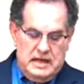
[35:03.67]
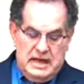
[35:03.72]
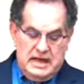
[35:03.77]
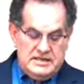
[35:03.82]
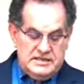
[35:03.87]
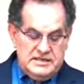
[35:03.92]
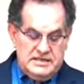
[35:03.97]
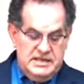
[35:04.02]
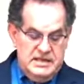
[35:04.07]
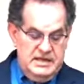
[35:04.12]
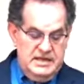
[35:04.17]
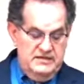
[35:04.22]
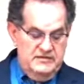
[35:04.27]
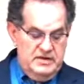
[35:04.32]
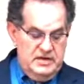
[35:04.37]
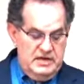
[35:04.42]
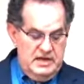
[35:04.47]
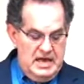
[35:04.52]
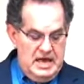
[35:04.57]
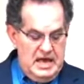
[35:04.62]
I see
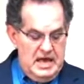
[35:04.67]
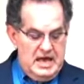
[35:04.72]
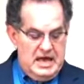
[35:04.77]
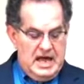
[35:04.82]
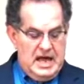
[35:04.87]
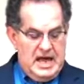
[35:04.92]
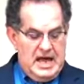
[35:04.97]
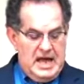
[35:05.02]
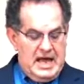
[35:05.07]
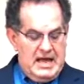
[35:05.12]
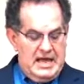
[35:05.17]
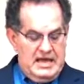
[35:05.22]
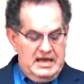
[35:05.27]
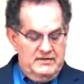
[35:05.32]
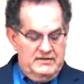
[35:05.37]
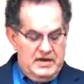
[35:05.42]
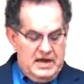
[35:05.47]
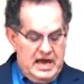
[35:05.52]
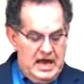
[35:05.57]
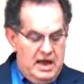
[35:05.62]
even in that, I,
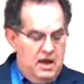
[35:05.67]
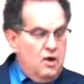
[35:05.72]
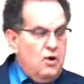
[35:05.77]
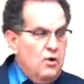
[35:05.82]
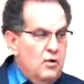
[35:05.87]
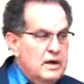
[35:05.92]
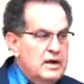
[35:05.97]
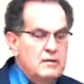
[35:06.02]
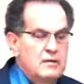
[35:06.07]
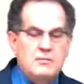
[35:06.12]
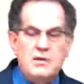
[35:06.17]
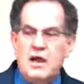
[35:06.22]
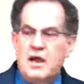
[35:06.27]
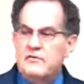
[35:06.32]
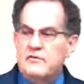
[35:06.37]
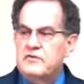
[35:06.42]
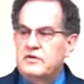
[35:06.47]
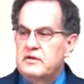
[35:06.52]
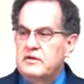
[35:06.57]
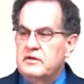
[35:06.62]
even I only am
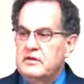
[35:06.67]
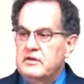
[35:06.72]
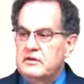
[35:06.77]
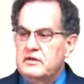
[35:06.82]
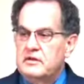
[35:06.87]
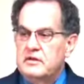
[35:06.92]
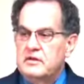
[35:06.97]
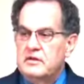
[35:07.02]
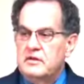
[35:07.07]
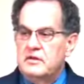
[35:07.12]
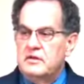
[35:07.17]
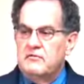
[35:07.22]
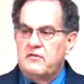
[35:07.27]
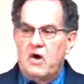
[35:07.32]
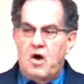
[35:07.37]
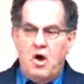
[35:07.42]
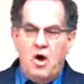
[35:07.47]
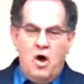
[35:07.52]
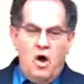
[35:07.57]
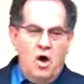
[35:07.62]
left. Of
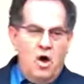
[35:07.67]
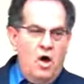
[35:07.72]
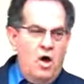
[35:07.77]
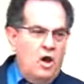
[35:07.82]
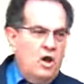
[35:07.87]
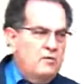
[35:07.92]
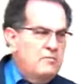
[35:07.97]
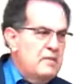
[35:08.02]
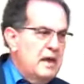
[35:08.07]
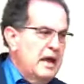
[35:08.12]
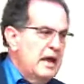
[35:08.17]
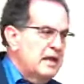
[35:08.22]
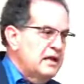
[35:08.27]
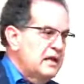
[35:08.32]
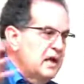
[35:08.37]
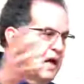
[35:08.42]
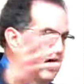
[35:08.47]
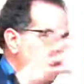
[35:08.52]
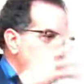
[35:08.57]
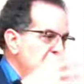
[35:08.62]
all of
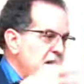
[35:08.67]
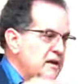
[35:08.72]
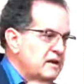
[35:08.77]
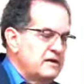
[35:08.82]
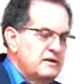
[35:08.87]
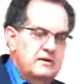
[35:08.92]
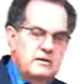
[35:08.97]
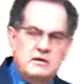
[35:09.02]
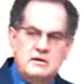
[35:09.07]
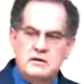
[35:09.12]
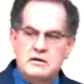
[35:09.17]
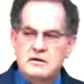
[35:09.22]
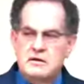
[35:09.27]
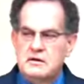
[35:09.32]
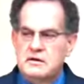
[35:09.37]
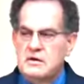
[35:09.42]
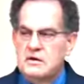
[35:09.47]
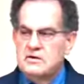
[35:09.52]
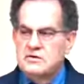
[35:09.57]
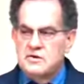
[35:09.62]
mankind,
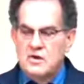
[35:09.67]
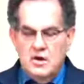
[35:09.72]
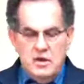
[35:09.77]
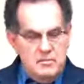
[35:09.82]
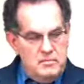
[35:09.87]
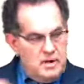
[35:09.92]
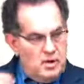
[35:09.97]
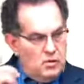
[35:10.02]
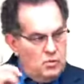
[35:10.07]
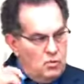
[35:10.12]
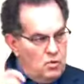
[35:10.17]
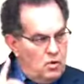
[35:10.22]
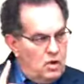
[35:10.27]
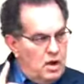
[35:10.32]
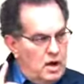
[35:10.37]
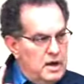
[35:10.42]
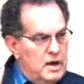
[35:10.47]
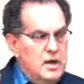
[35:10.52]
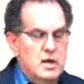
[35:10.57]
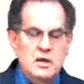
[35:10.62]
there's only but
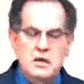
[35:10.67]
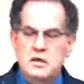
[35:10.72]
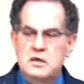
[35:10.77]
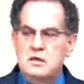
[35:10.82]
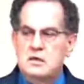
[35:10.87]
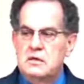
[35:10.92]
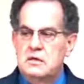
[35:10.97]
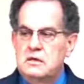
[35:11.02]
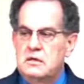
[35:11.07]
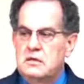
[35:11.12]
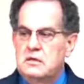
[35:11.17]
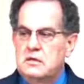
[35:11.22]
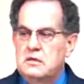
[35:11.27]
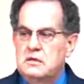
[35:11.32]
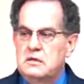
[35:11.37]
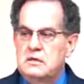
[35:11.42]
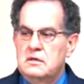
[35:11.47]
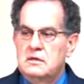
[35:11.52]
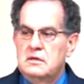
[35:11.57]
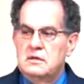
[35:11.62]
one
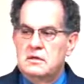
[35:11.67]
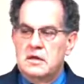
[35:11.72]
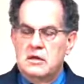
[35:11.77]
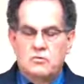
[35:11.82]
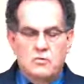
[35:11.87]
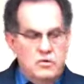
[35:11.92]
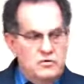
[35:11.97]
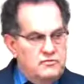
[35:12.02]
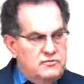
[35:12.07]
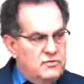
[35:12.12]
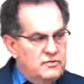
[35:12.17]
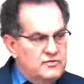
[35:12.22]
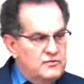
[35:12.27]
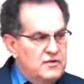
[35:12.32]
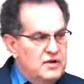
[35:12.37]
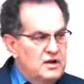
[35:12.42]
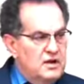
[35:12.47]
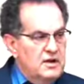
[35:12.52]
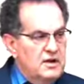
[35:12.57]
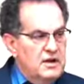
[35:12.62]
that would
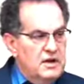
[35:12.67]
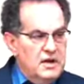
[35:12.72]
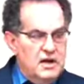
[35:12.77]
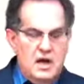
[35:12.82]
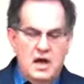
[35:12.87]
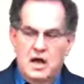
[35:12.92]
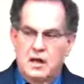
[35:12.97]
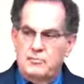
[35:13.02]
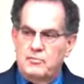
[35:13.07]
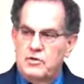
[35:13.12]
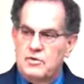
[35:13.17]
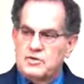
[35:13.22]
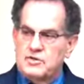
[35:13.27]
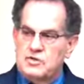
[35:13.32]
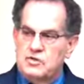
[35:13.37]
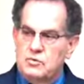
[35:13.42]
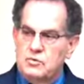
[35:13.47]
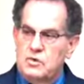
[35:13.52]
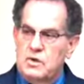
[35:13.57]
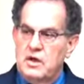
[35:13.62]
fulfill and
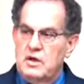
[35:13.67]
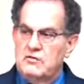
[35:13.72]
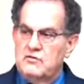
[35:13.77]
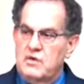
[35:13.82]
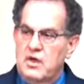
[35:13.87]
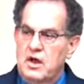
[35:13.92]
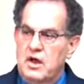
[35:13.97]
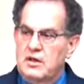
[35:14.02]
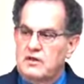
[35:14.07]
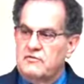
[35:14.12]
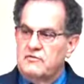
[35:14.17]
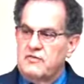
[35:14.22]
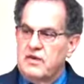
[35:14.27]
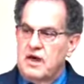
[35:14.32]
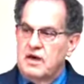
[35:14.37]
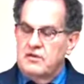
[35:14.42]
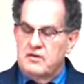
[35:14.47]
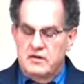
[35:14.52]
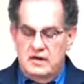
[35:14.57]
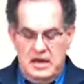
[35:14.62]
accomplish the will of God the
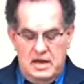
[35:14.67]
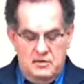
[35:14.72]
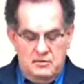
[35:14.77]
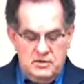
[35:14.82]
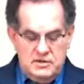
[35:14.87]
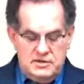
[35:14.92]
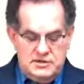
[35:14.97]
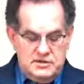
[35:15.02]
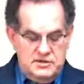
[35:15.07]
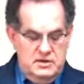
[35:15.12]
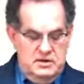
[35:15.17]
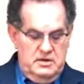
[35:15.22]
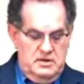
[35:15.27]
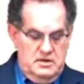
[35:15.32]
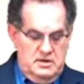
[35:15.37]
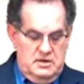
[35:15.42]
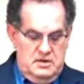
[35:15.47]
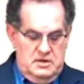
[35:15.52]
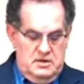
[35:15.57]
Father, and that was